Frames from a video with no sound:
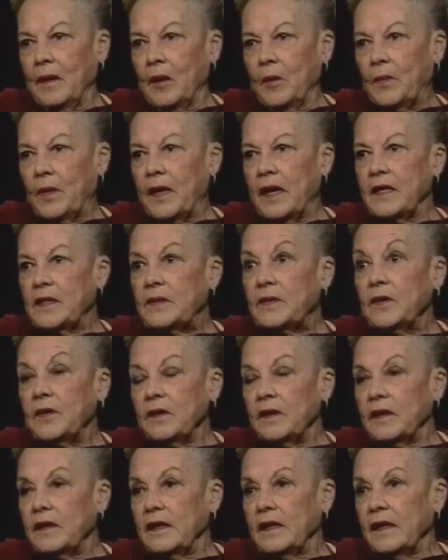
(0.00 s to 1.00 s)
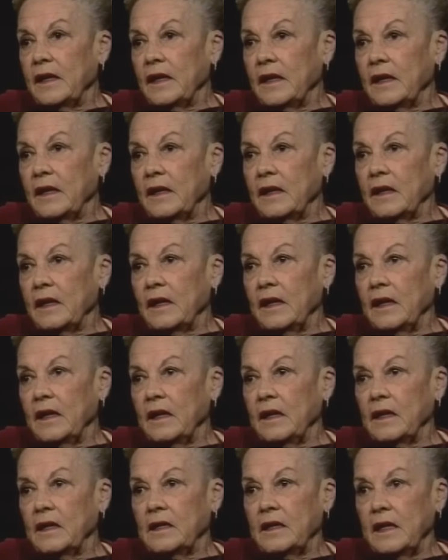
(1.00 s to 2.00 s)
But I certainly can, can
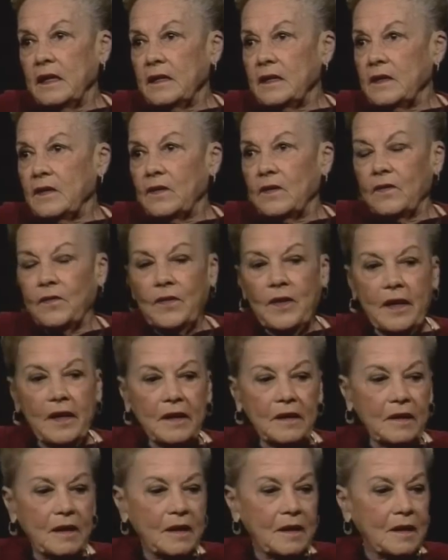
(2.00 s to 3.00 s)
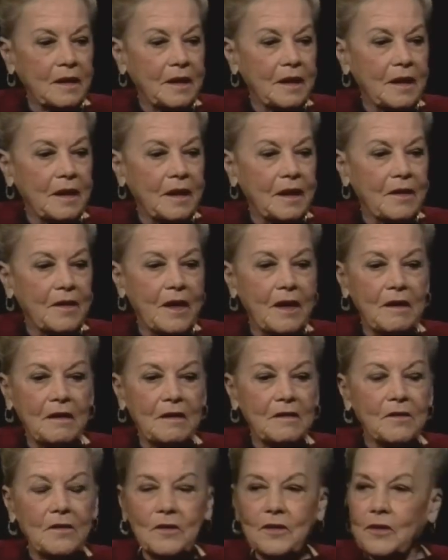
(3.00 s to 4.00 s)
attest to the fact that that is
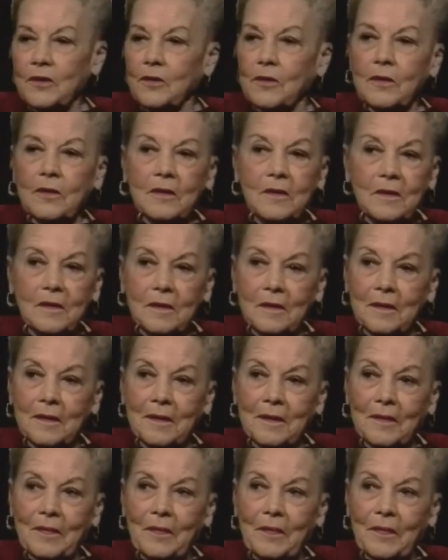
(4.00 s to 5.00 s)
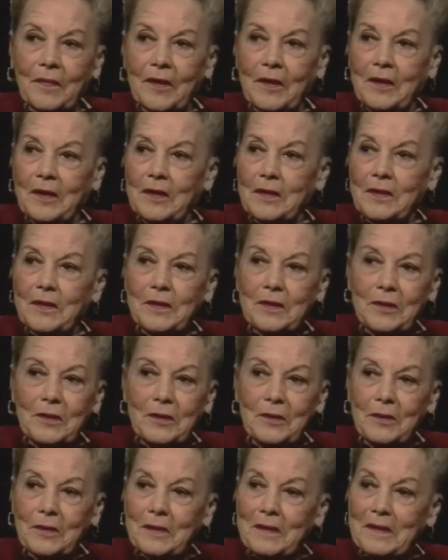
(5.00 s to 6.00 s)
the students. It is the
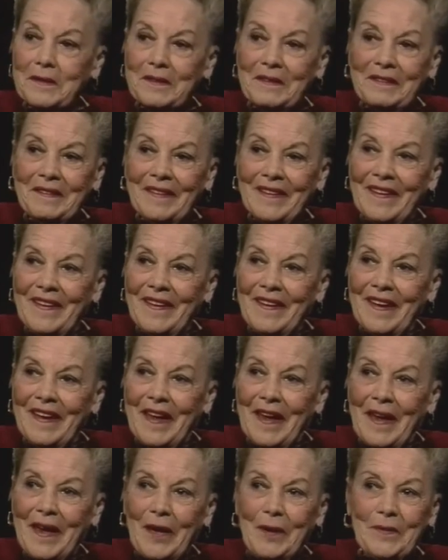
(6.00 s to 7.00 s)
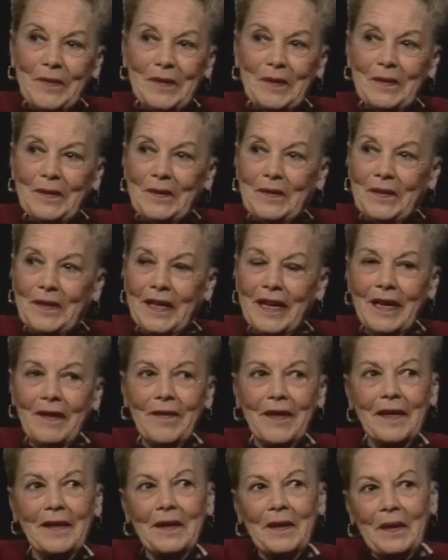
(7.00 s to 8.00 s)
students. Absolutely. And
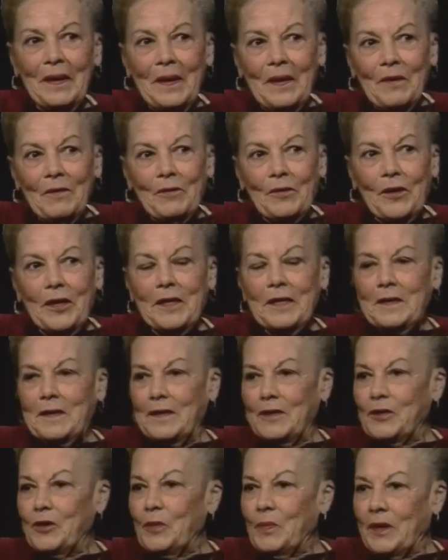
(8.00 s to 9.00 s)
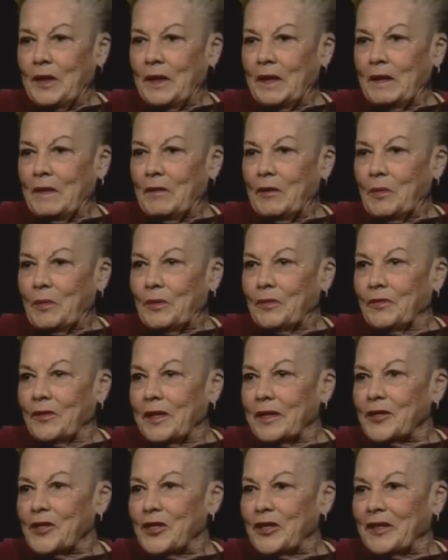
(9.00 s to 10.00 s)
then friends that you make in the
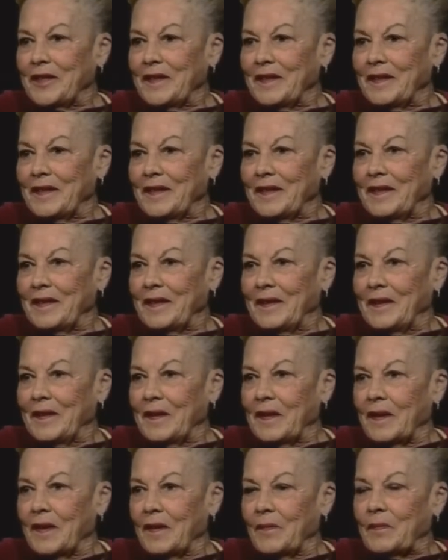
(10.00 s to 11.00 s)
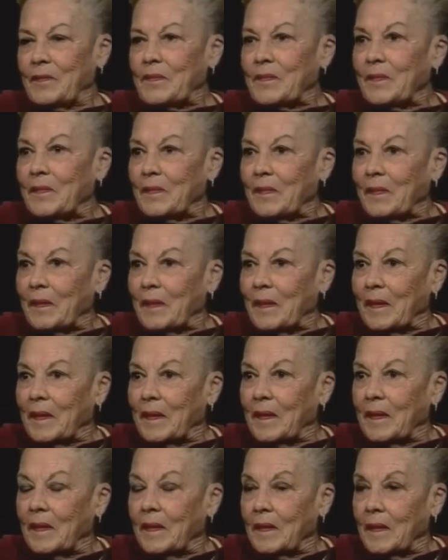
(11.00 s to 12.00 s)
profession. Mm -hmm. And
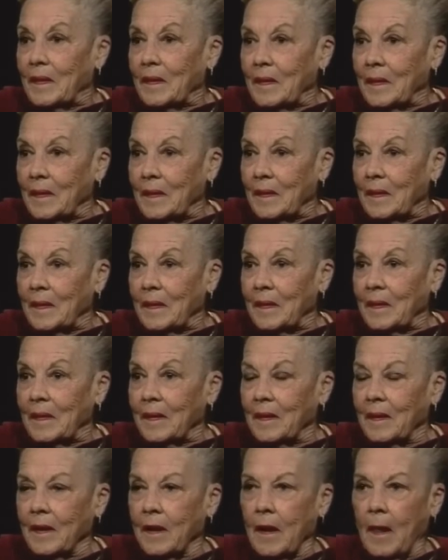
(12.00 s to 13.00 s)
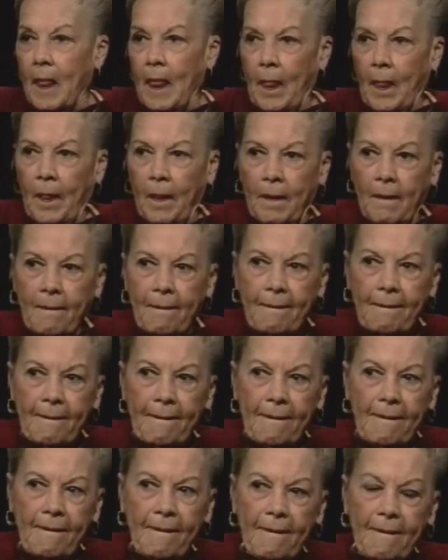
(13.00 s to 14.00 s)
you were instrumental in
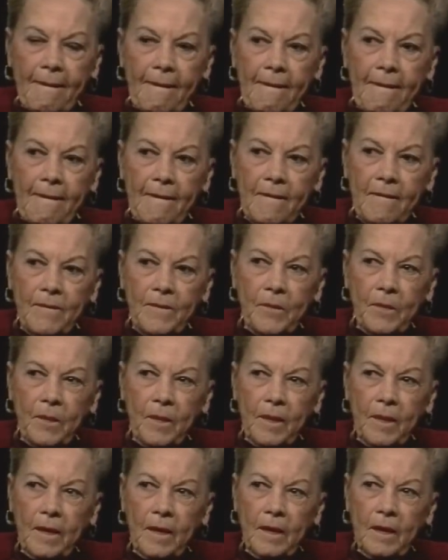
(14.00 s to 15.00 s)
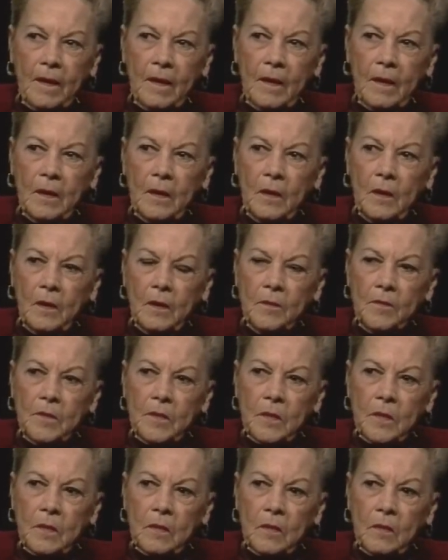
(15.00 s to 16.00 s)
getting the medieval studies
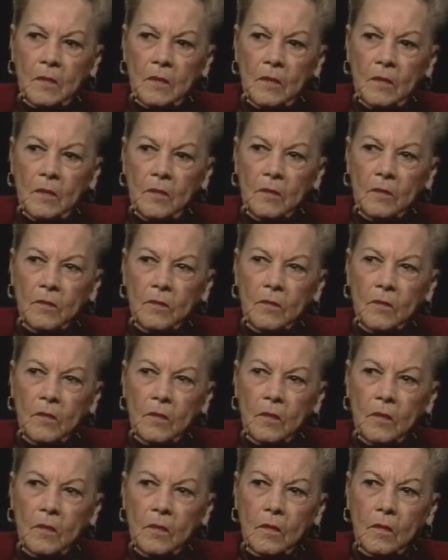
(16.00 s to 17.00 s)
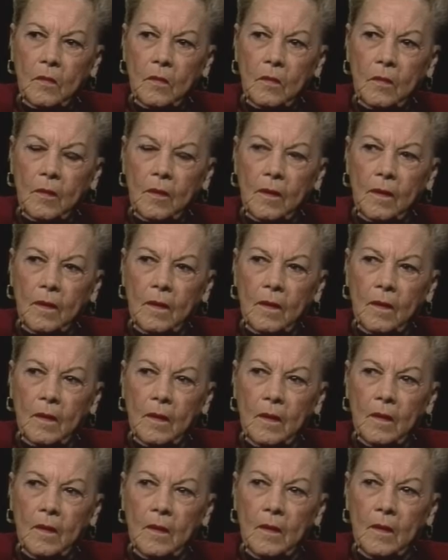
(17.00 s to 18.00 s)
department to include
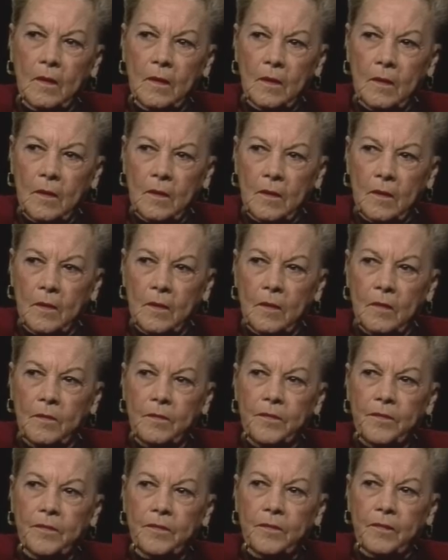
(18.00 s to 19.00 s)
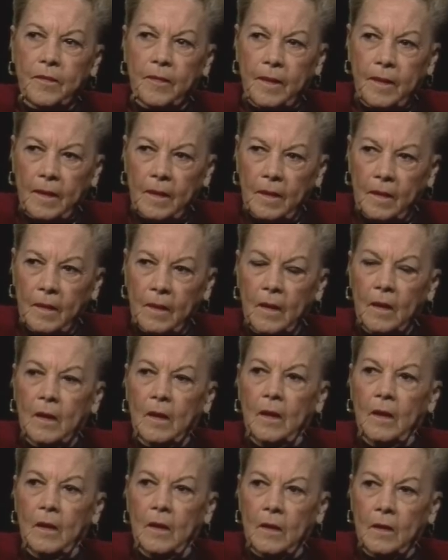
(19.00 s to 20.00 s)
women medieval writers
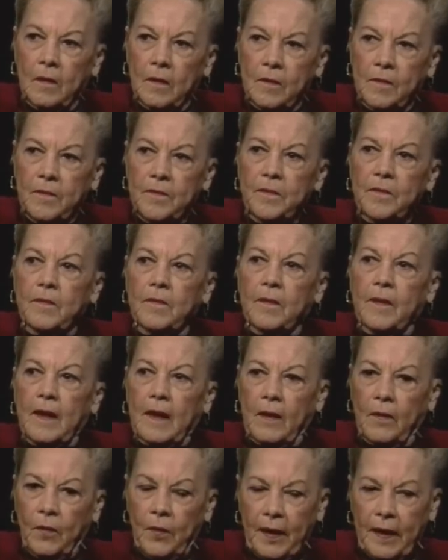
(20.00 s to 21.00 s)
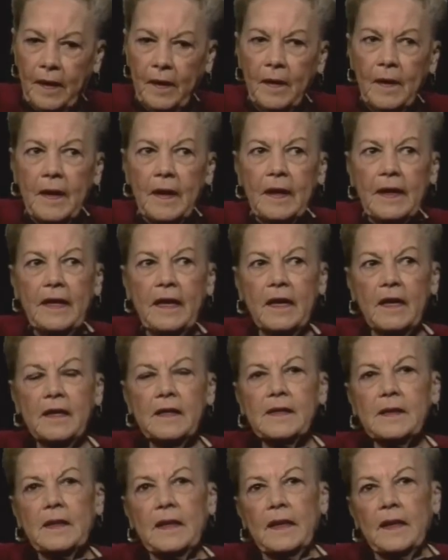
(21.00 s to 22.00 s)
and historians? Well, yes.
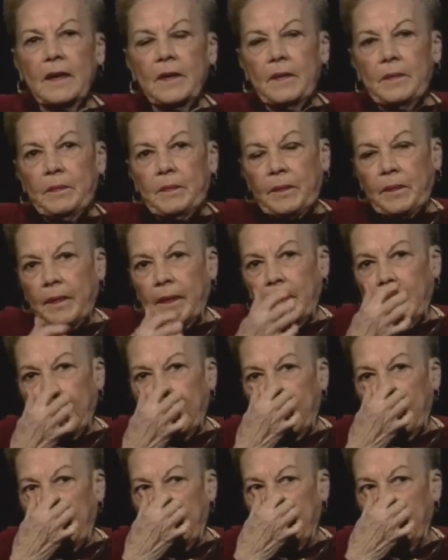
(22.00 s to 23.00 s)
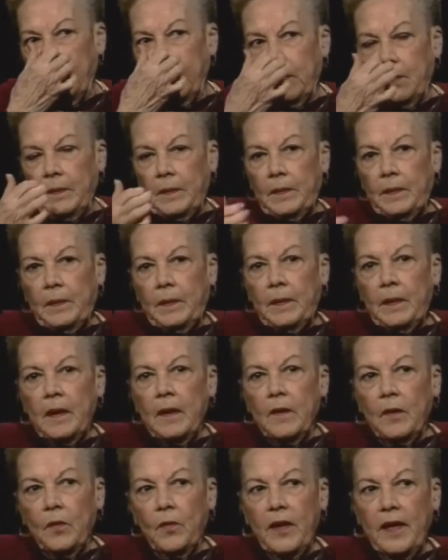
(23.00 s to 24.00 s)
Um, uh,
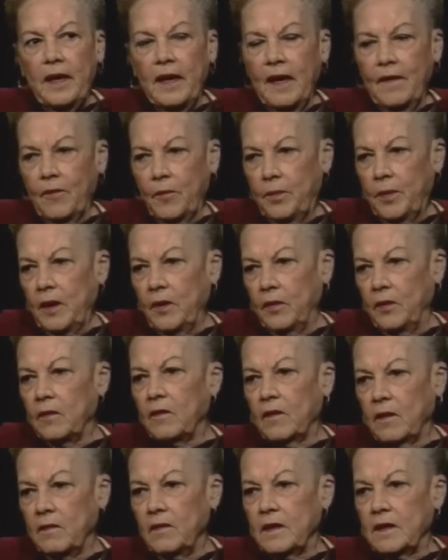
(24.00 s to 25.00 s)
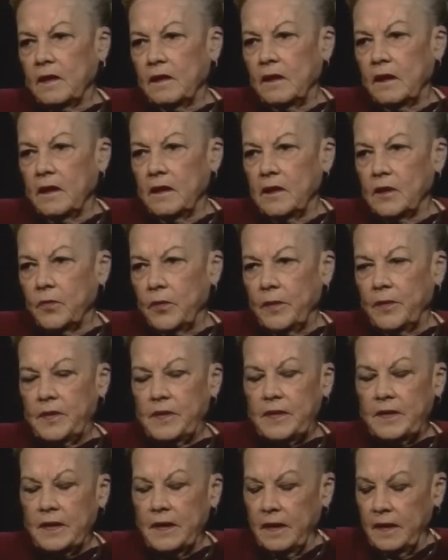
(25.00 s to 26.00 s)
we have a big, you know, there is a large women's
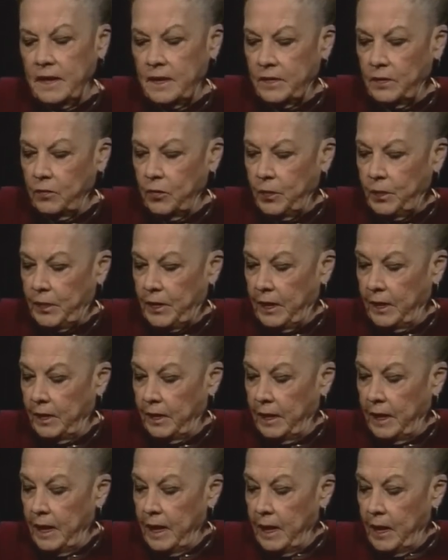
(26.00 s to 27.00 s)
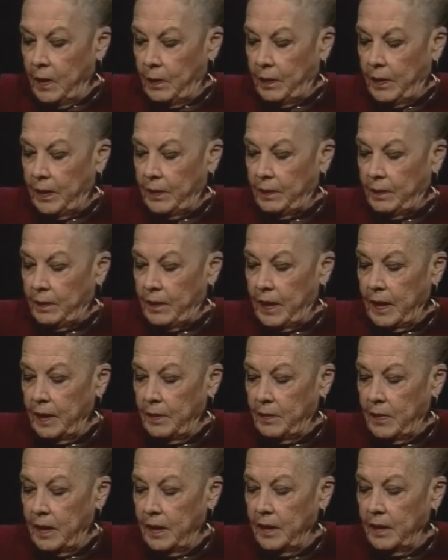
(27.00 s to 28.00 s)
studies group there, mm -hmm. but my,
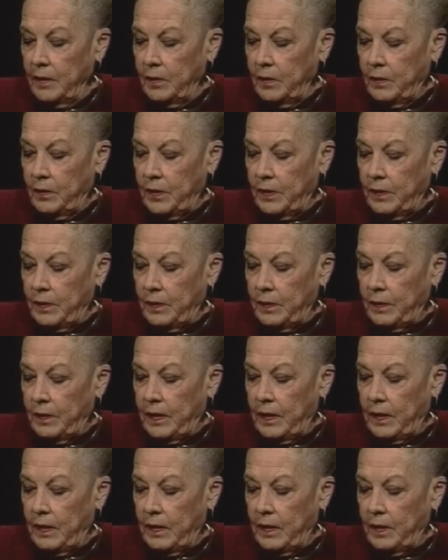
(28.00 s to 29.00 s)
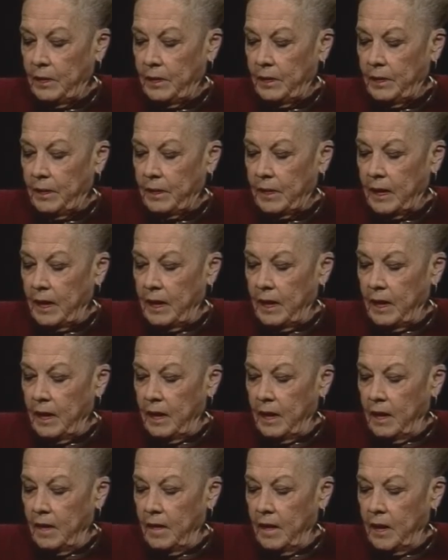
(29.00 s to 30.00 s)
mine was the, um,
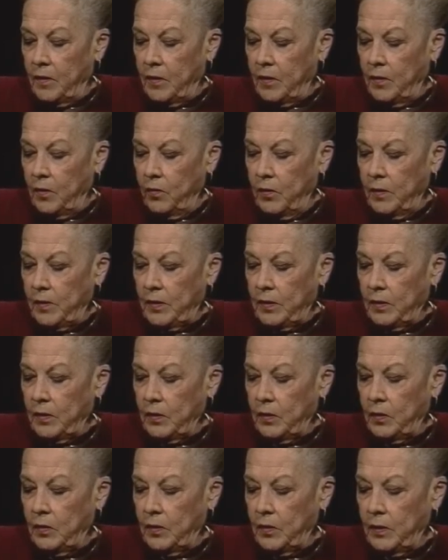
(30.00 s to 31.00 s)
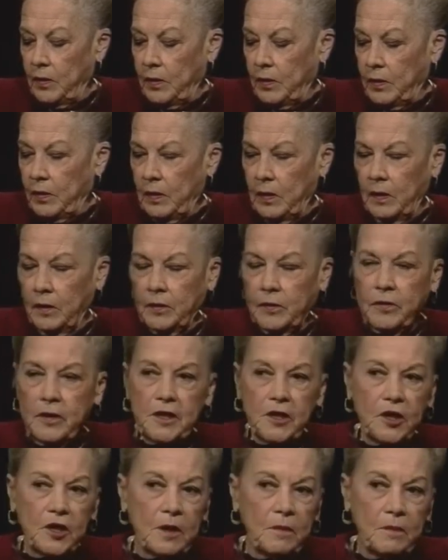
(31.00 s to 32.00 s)
they were the women who were called
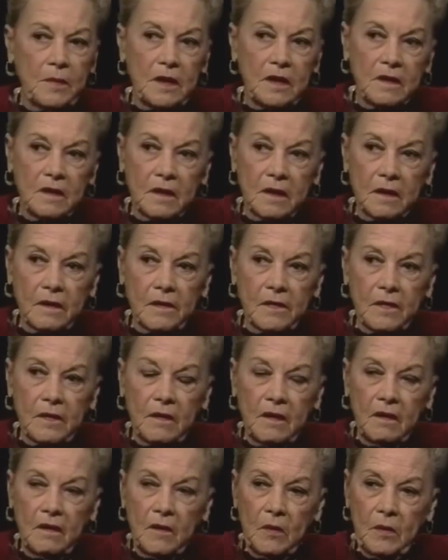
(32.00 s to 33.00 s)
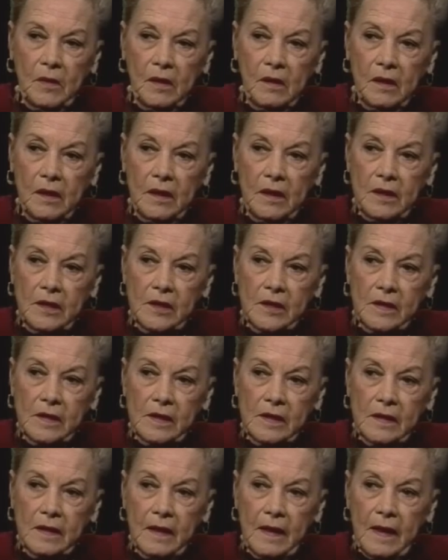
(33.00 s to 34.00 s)
Christian mystics in the Middle Ages.
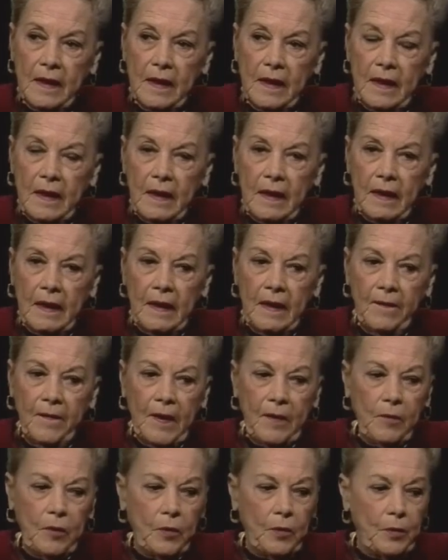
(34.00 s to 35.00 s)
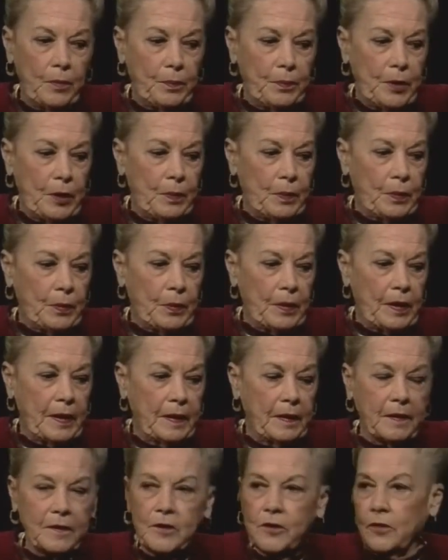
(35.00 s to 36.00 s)
And they were people
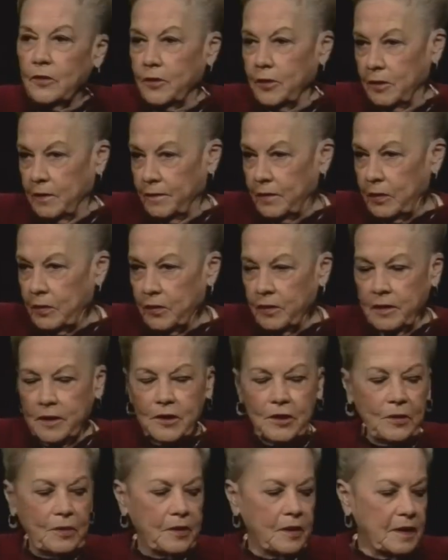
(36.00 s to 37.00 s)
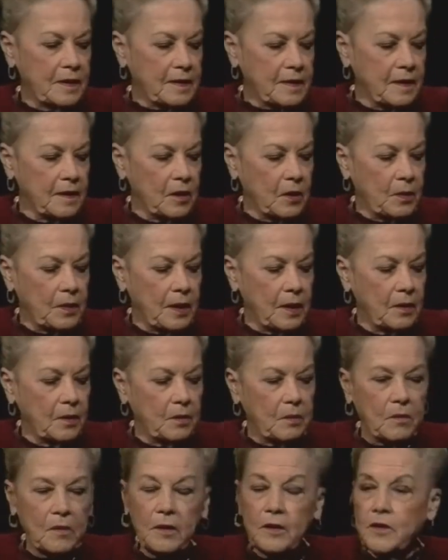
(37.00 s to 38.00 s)
like Julian of Norwich, you were asking about,
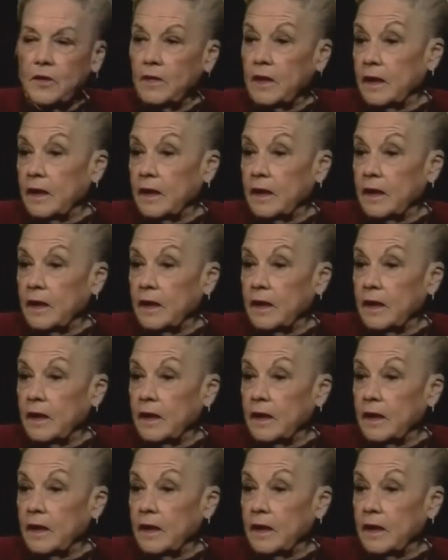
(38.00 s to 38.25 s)
Margery